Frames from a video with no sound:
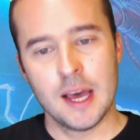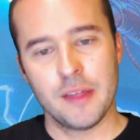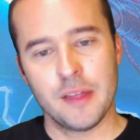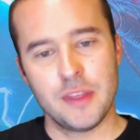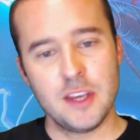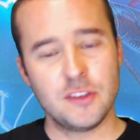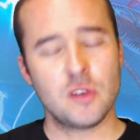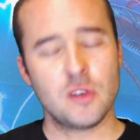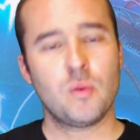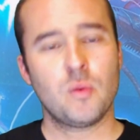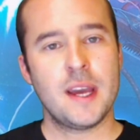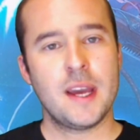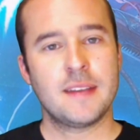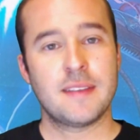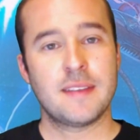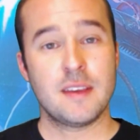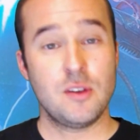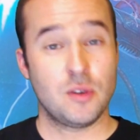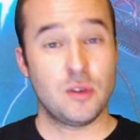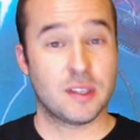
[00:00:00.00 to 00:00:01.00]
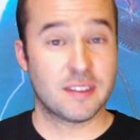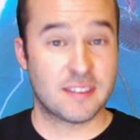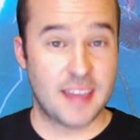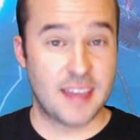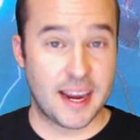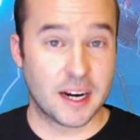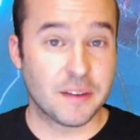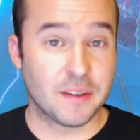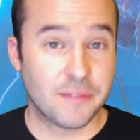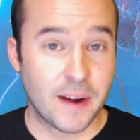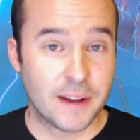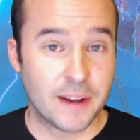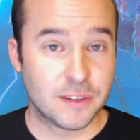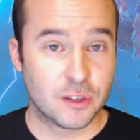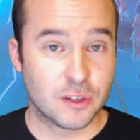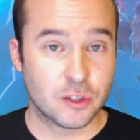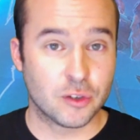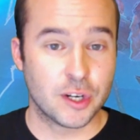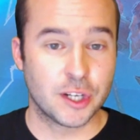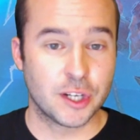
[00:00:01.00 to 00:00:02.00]
These are ways that you can sacrifice
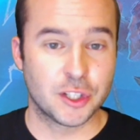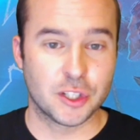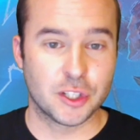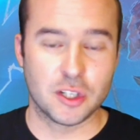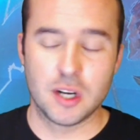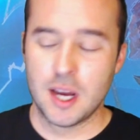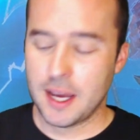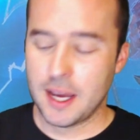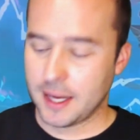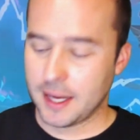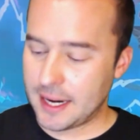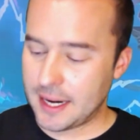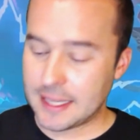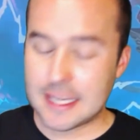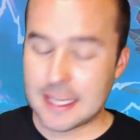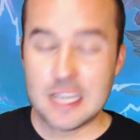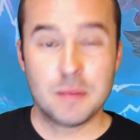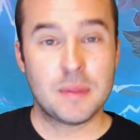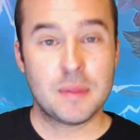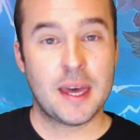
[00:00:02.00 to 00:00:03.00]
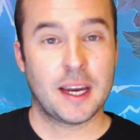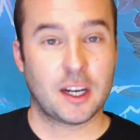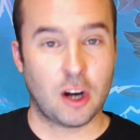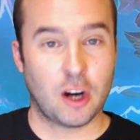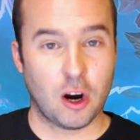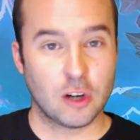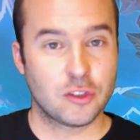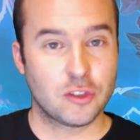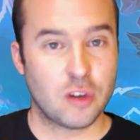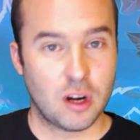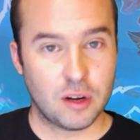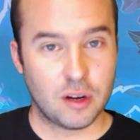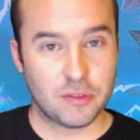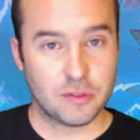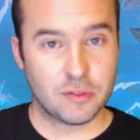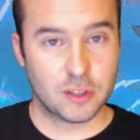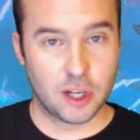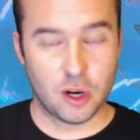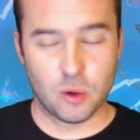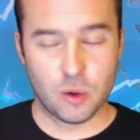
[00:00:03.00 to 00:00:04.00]
your creature, kind of keep that card draw
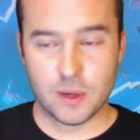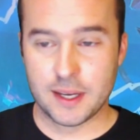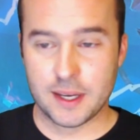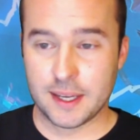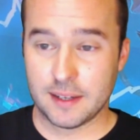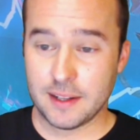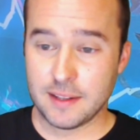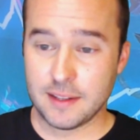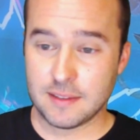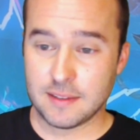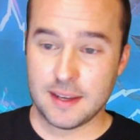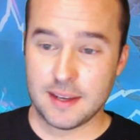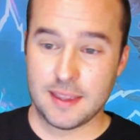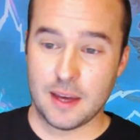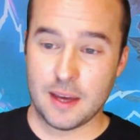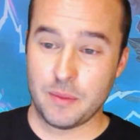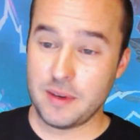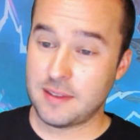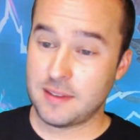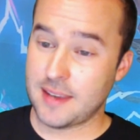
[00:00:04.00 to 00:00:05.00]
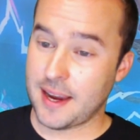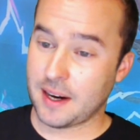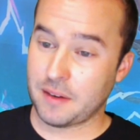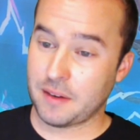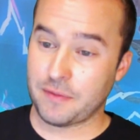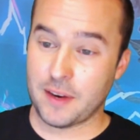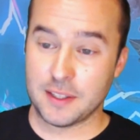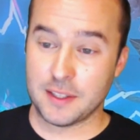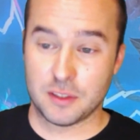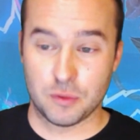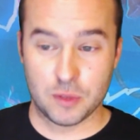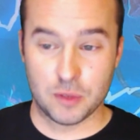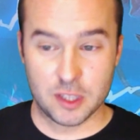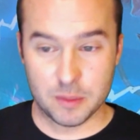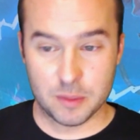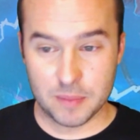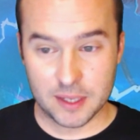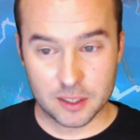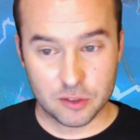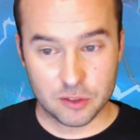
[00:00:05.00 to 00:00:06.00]
going, and let's say that we sacrifice a really
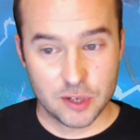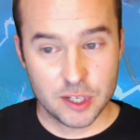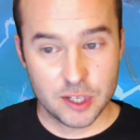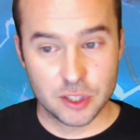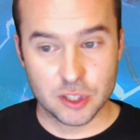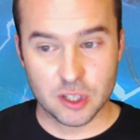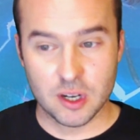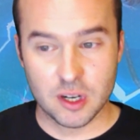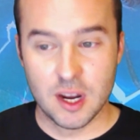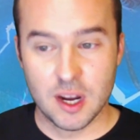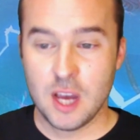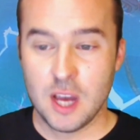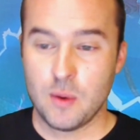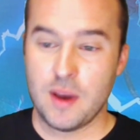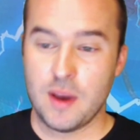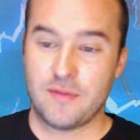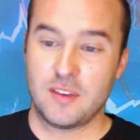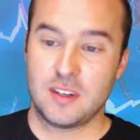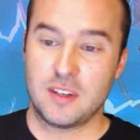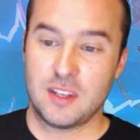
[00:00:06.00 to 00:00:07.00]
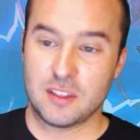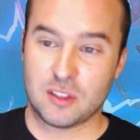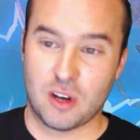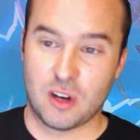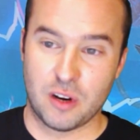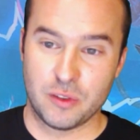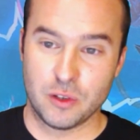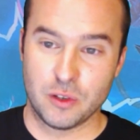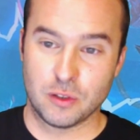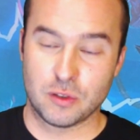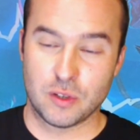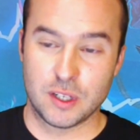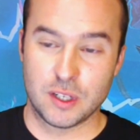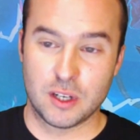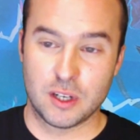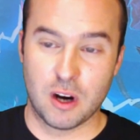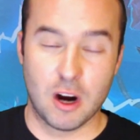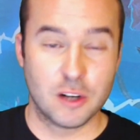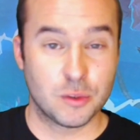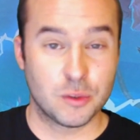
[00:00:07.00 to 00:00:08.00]
big creature, we have to discard those 3
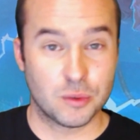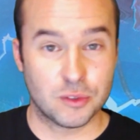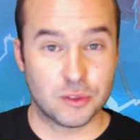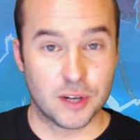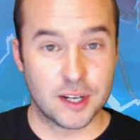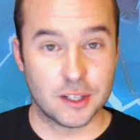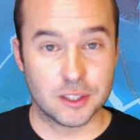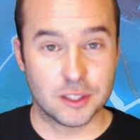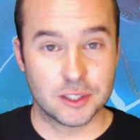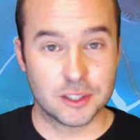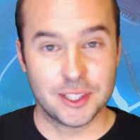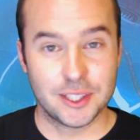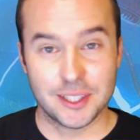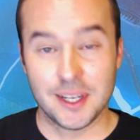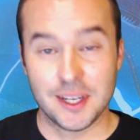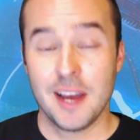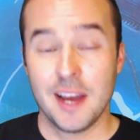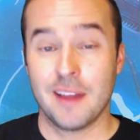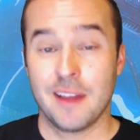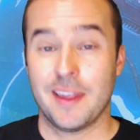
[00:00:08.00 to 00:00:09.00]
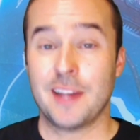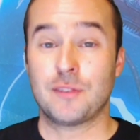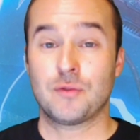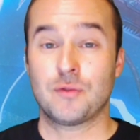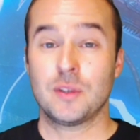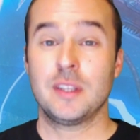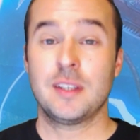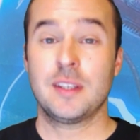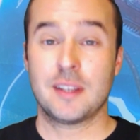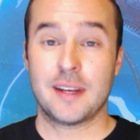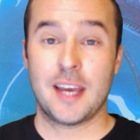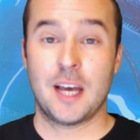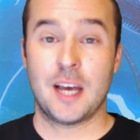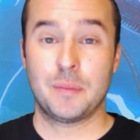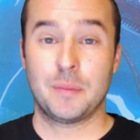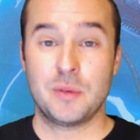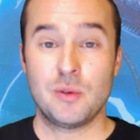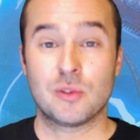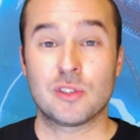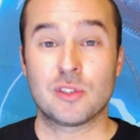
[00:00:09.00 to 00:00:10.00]
cards with Greater Good. That's really going to
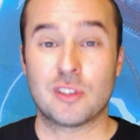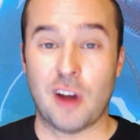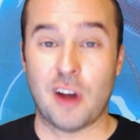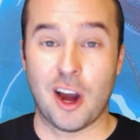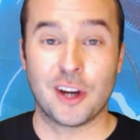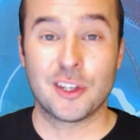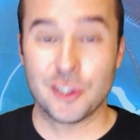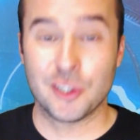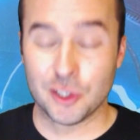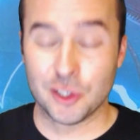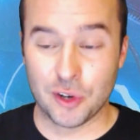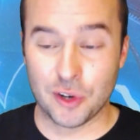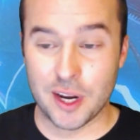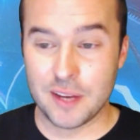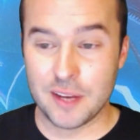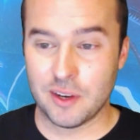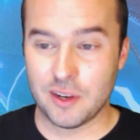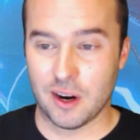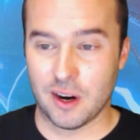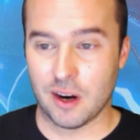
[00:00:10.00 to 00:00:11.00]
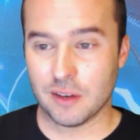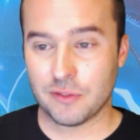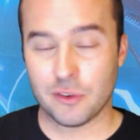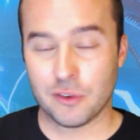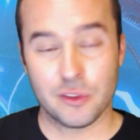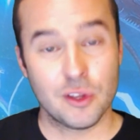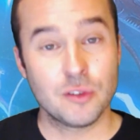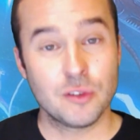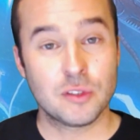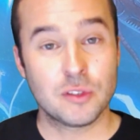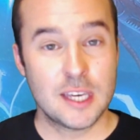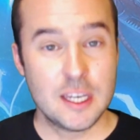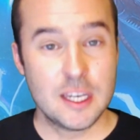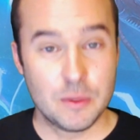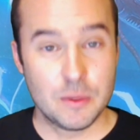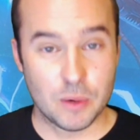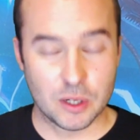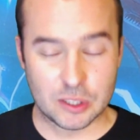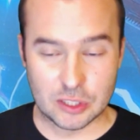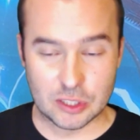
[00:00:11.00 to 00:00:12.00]
help you stock your graveyard for those
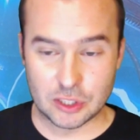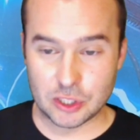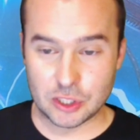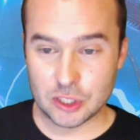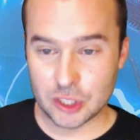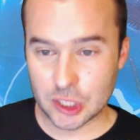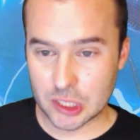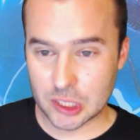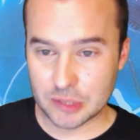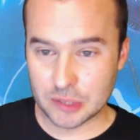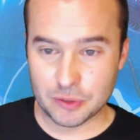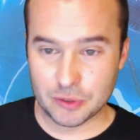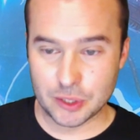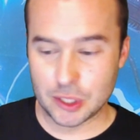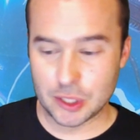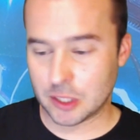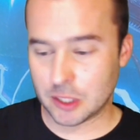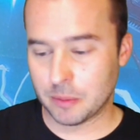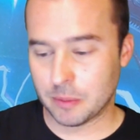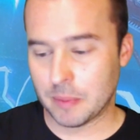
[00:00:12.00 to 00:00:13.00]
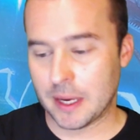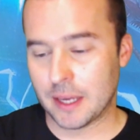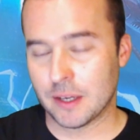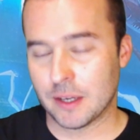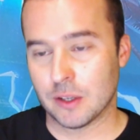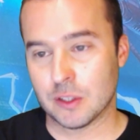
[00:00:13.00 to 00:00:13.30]
keywords that you're looking for your commander.